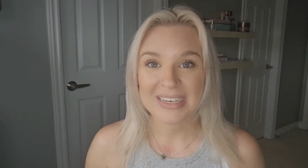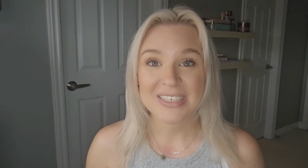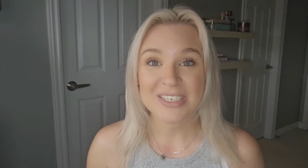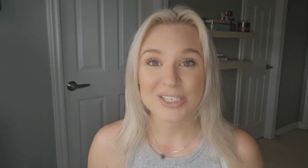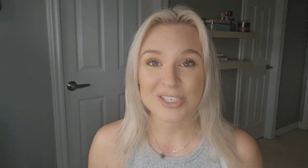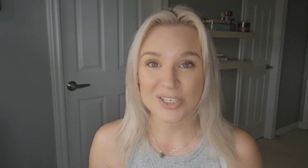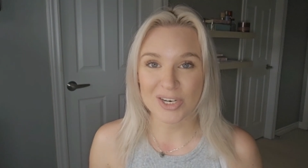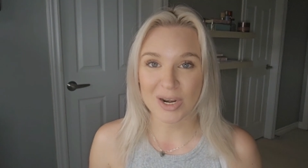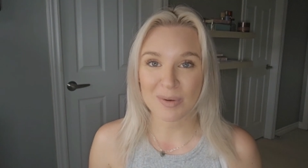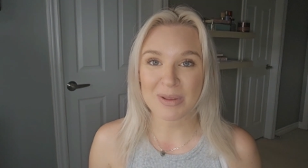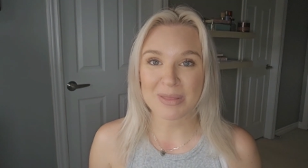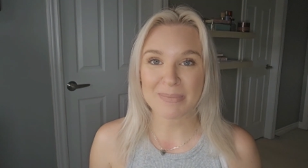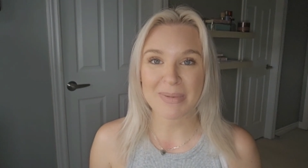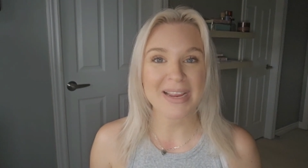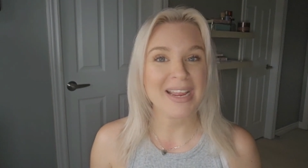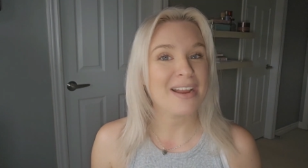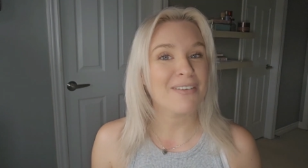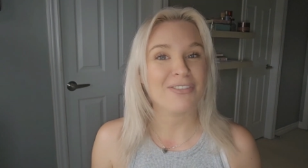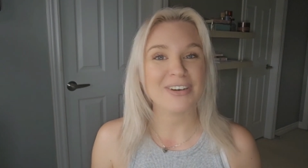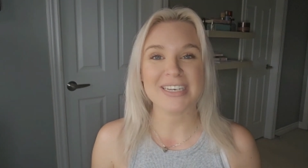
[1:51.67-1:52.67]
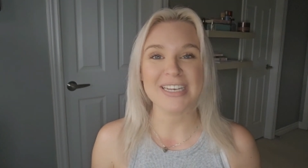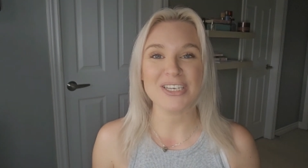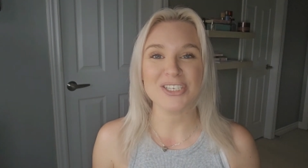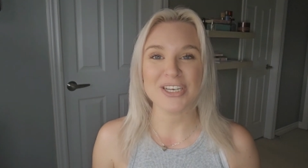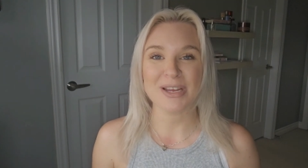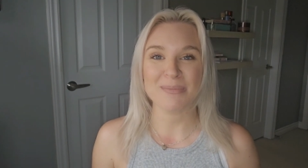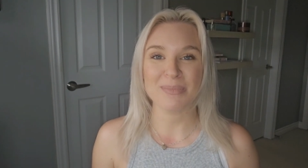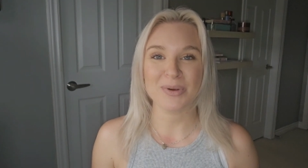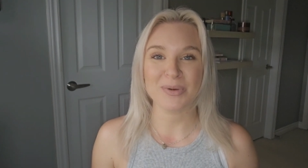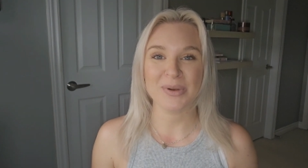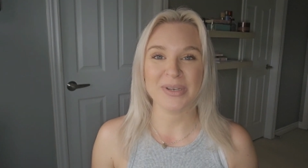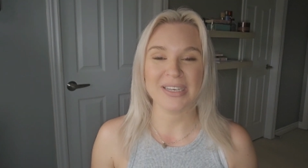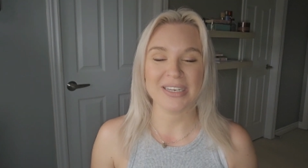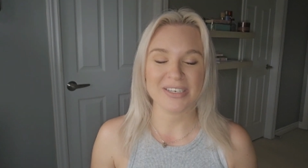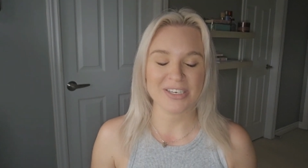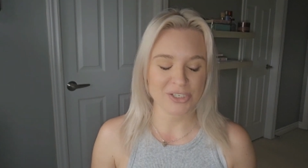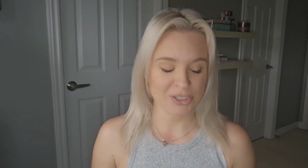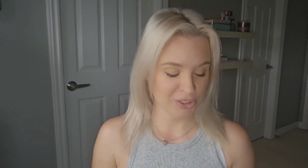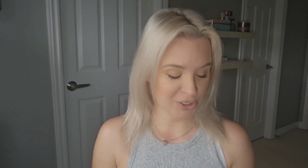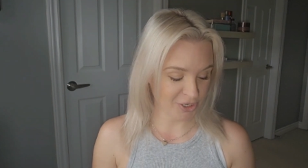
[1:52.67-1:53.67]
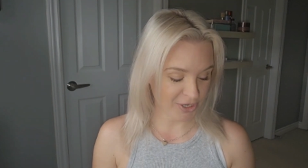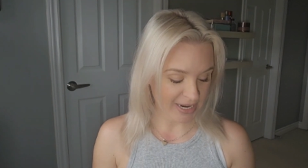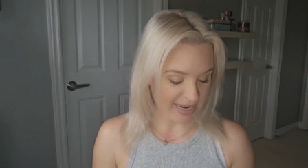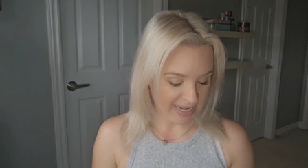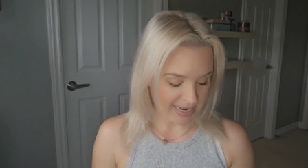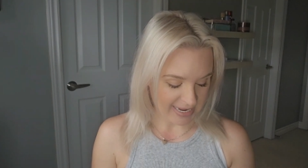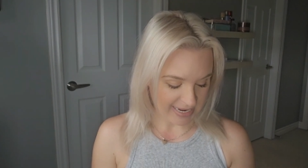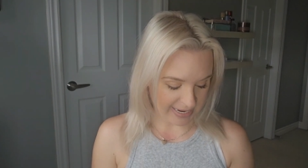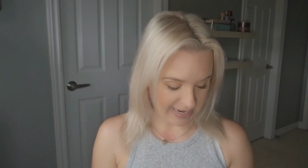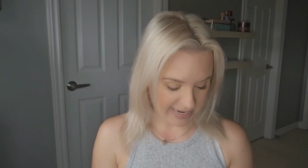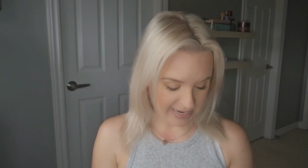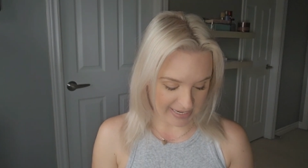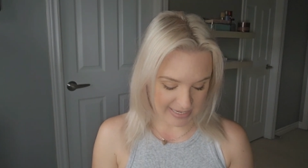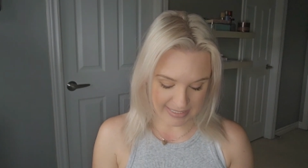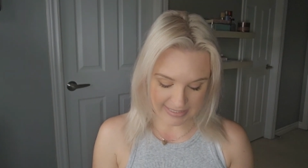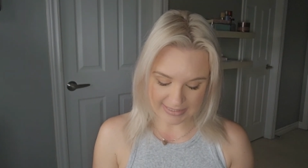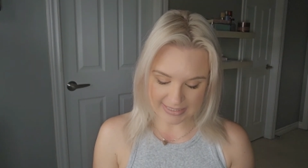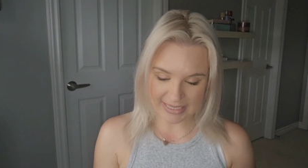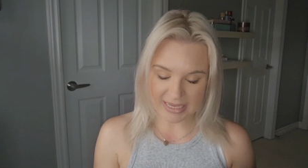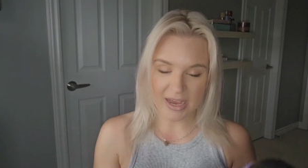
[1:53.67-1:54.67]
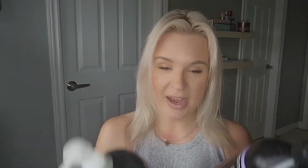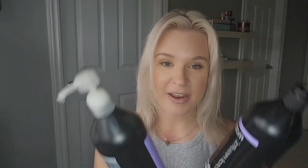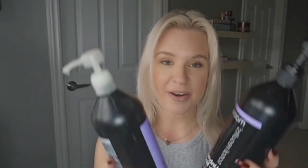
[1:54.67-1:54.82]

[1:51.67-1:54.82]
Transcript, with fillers: to start with my everyday shampoo and conditioner is the